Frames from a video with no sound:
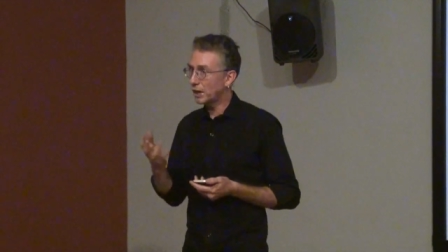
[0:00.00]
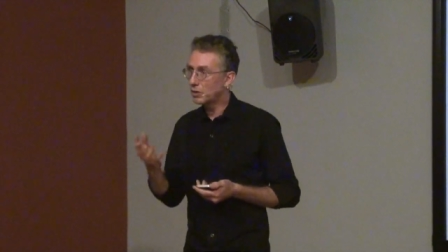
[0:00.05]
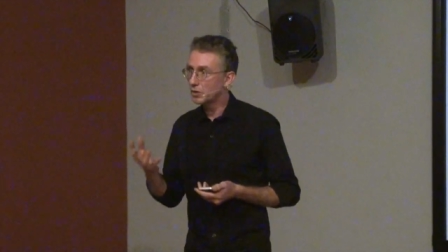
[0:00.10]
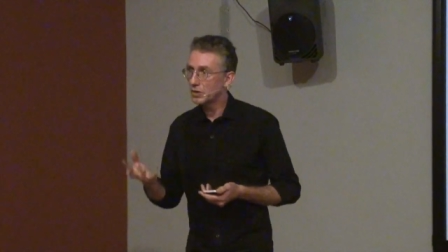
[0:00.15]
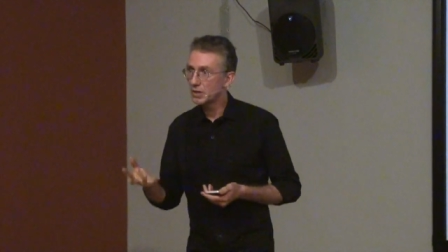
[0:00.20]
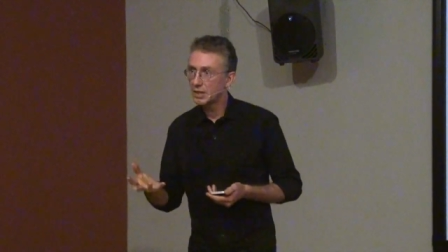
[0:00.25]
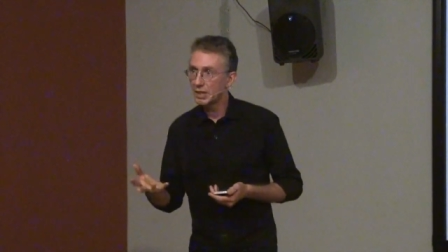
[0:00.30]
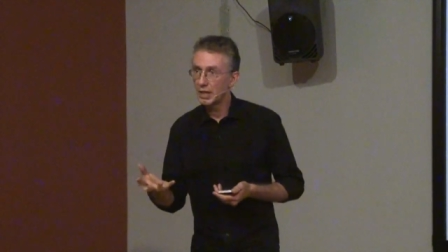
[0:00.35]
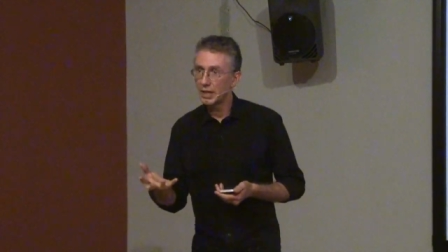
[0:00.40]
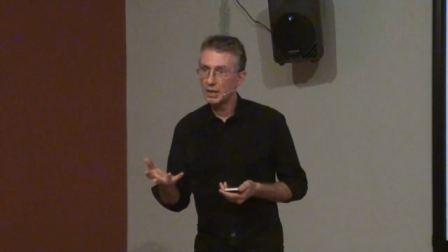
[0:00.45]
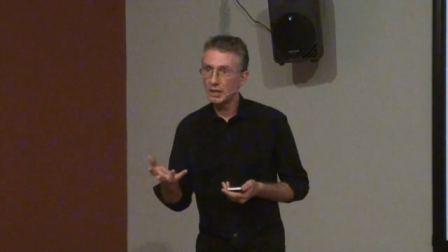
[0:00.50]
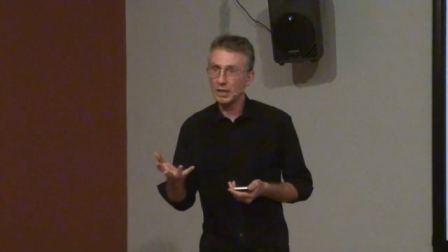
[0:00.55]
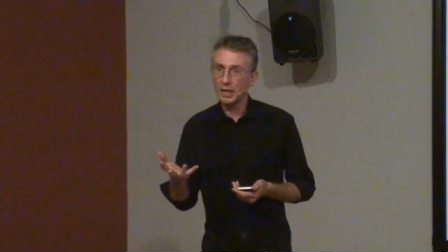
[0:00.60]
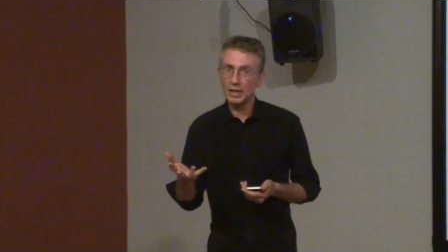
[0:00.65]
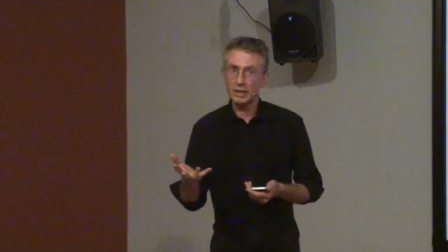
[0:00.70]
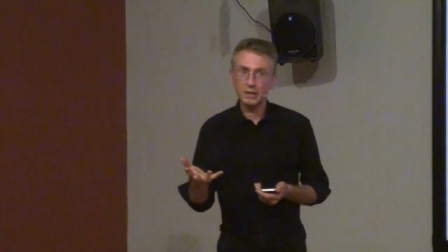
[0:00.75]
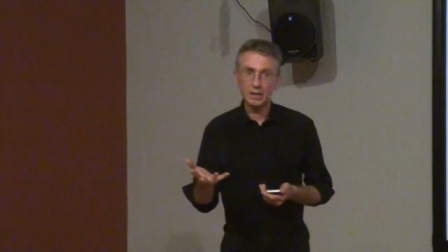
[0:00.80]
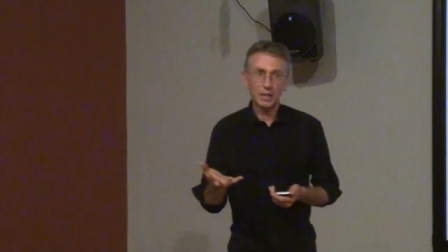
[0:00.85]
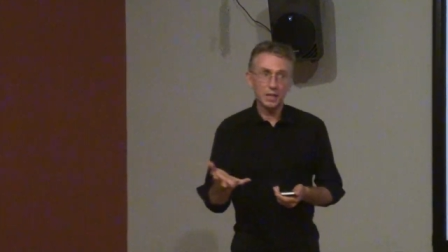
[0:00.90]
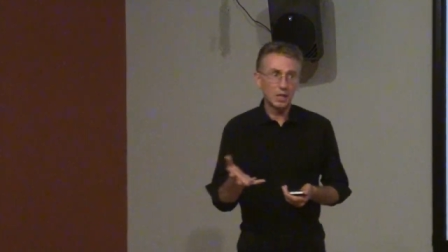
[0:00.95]
And I could
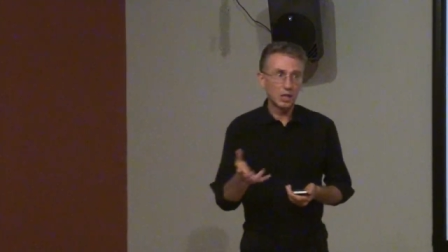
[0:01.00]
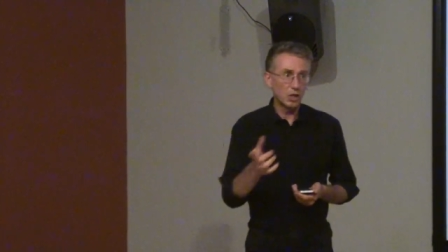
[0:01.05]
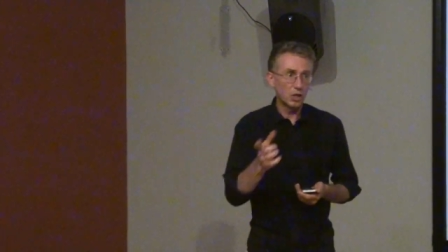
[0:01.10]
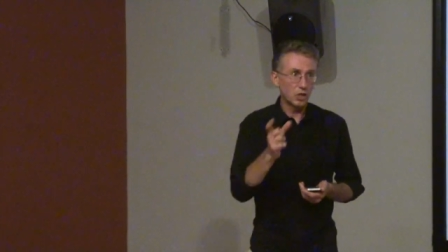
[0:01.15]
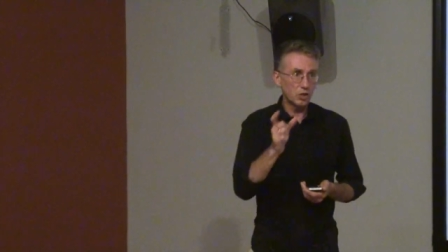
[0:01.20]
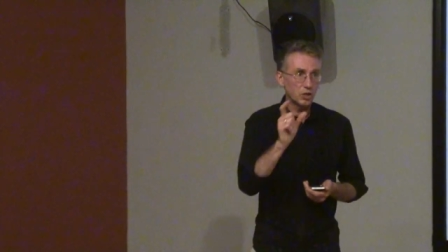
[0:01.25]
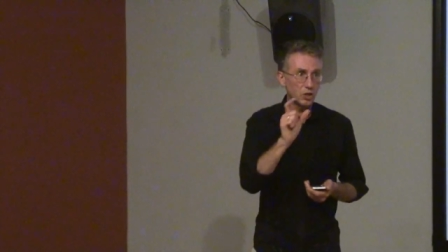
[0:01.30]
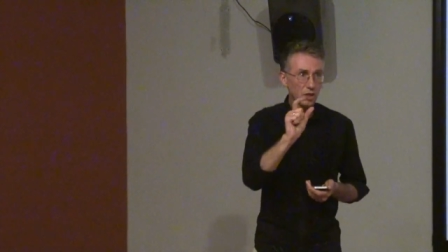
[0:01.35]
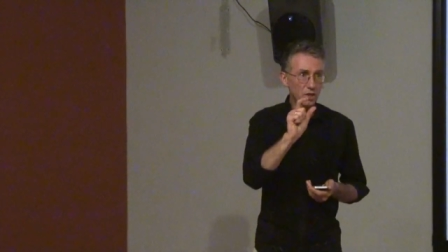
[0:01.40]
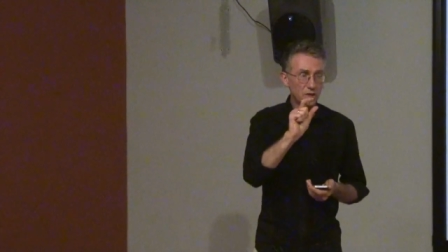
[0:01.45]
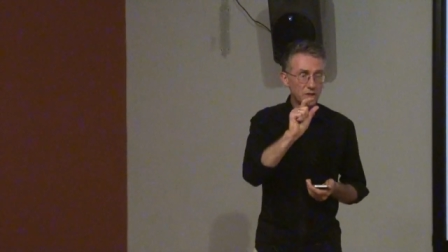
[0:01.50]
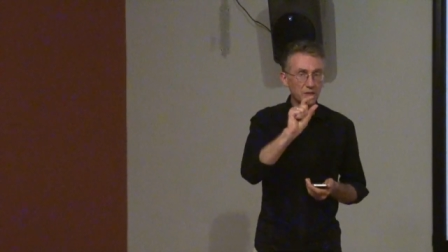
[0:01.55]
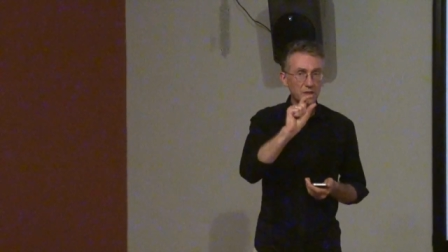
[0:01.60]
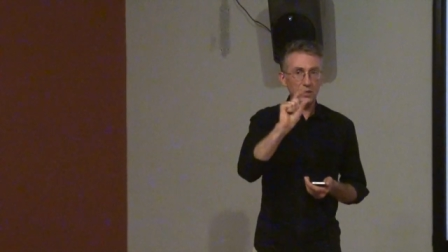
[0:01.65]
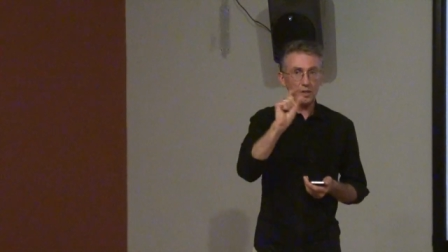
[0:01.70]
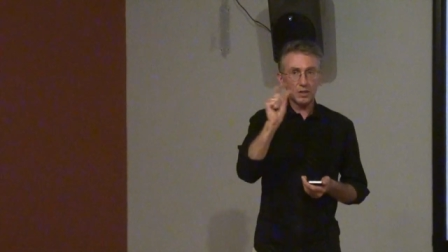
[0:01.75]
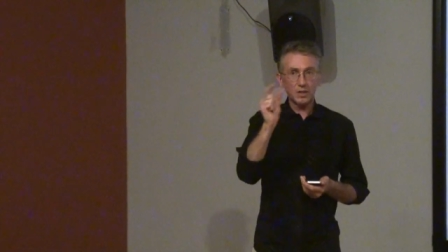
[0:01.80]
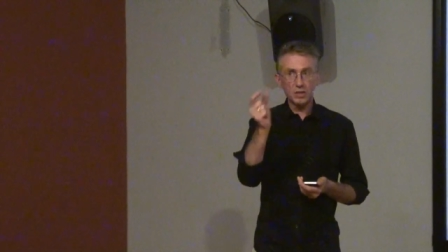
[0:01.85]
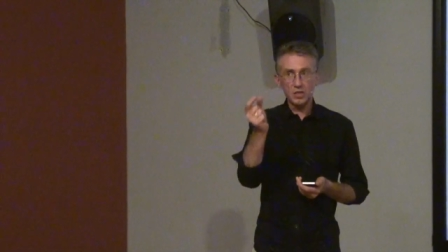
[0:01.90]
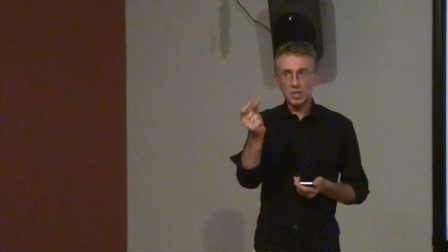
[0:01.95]
see that
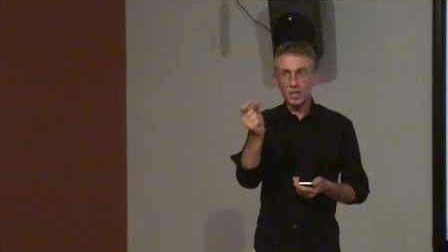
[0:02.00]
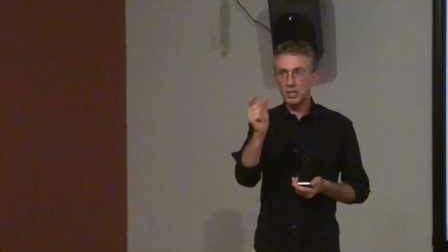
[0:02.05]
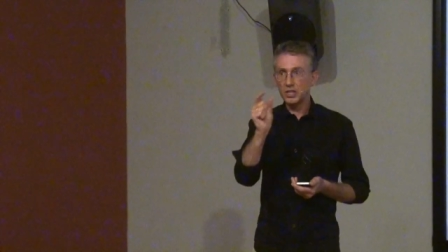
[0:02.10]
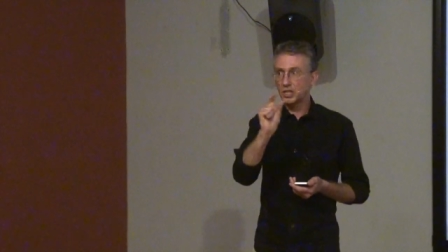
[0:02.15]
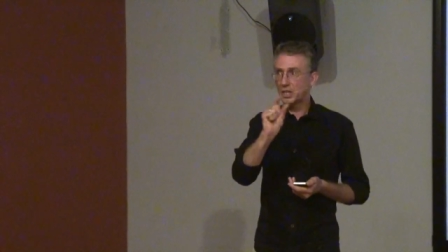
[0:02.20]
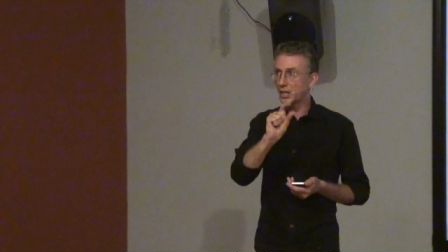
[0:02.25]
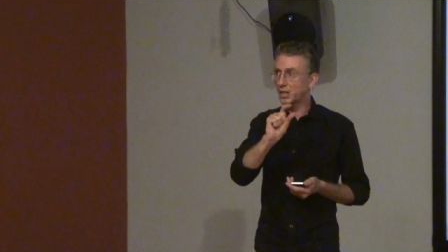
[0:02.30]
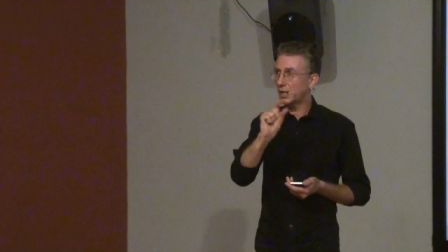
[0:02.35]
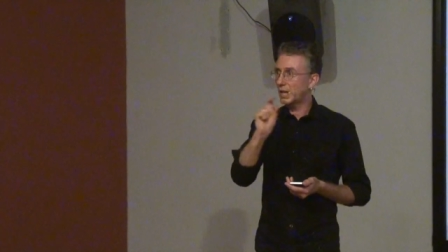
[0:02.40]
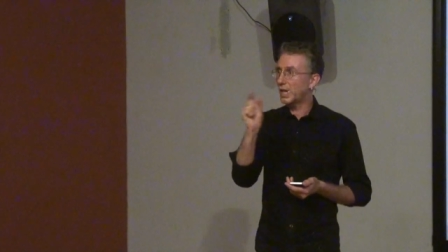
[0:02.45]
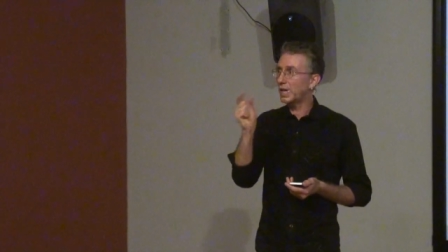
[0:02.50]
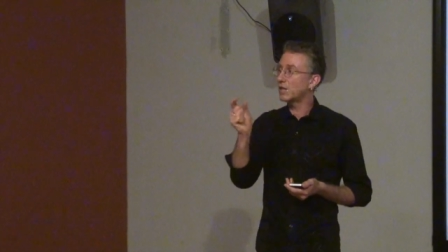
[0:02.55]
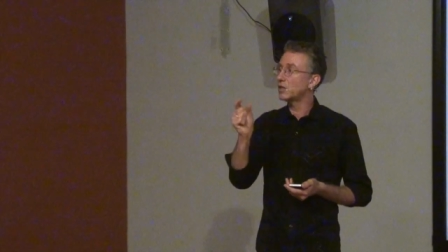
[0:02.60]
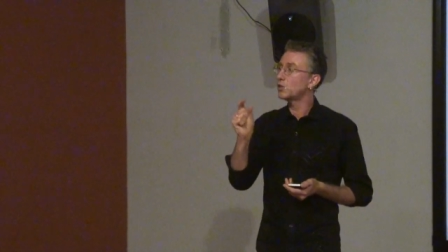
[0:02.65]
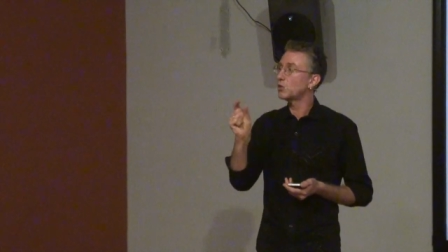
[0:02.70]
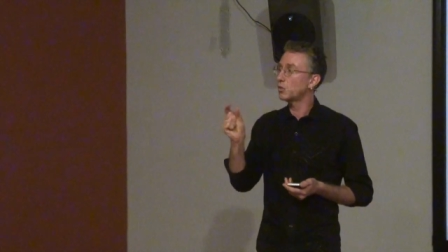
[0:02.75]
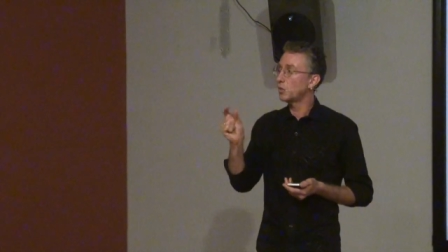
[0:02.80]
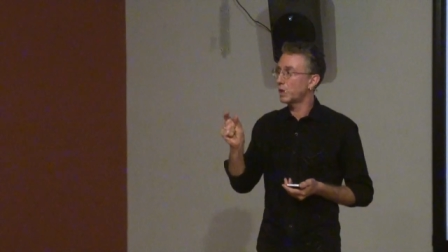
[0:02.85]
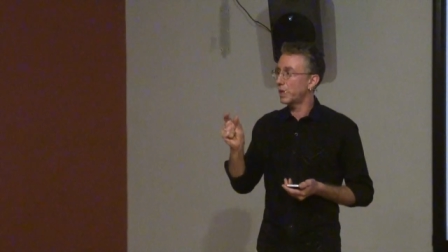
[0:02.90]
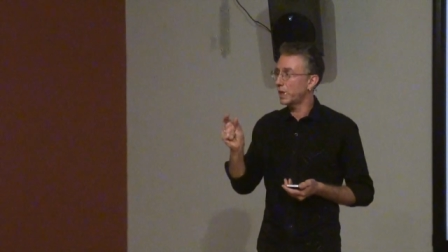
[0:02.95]
just changing
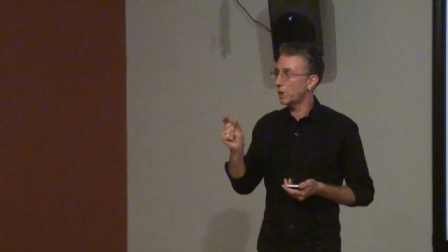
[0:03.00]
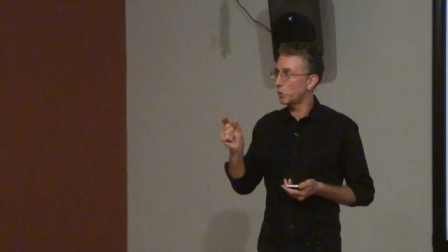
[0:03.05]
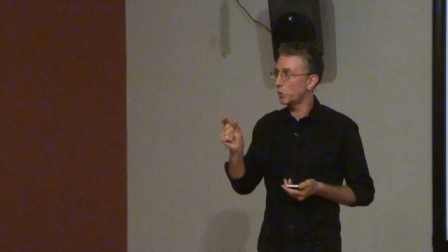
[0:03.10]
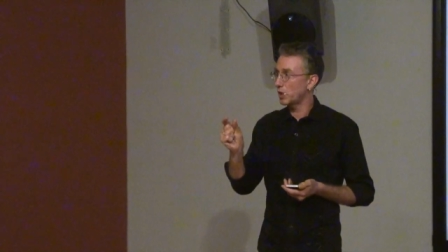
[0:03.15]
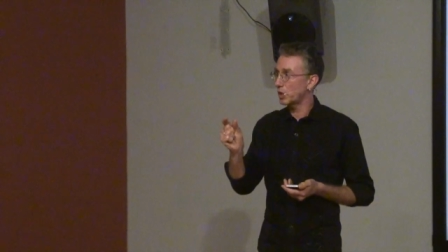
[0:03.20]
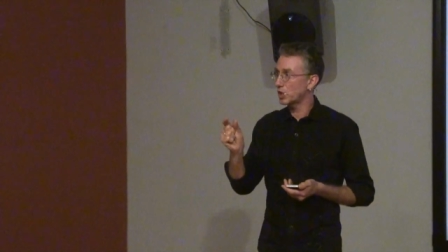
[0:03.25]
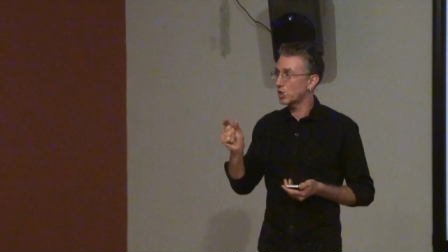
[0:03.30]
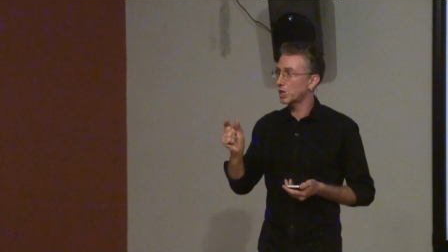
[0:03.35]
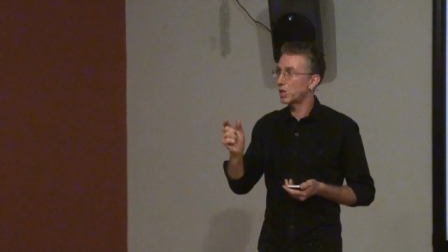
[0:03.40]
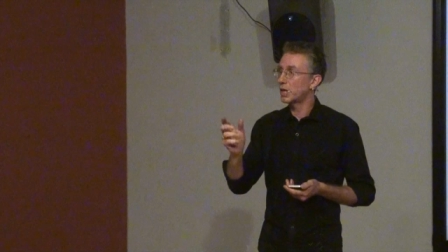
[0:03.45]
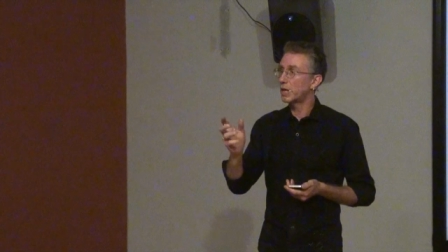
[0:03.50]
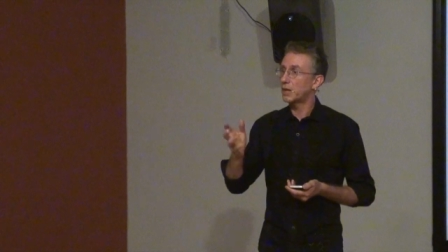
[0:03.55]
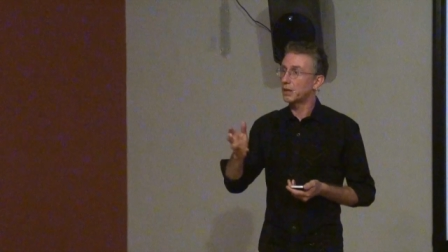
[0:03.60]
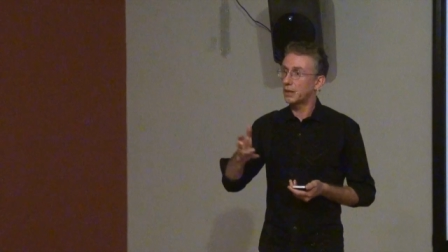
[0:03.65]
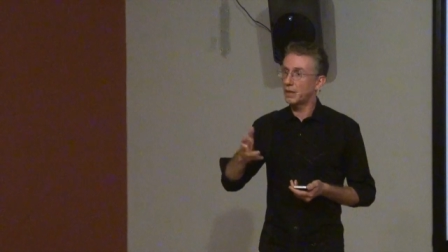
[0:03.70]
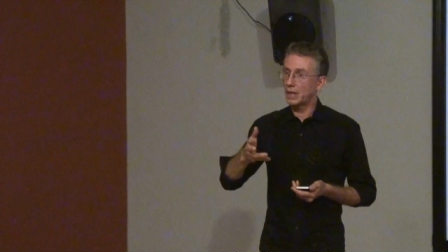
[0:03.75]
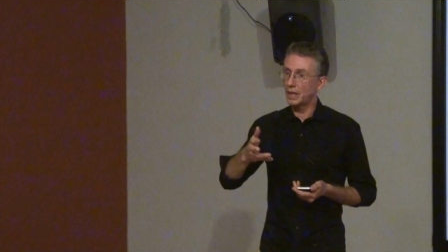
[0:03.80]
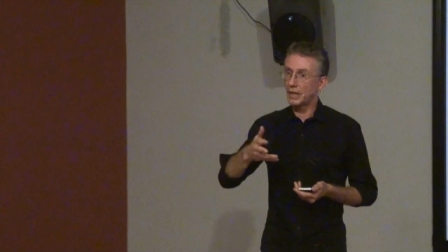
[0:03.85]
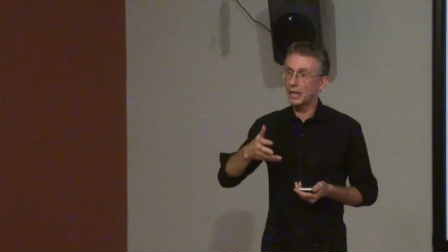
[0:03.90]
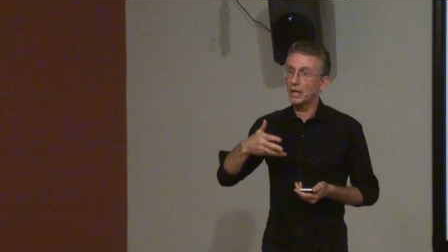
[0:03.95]
that into language,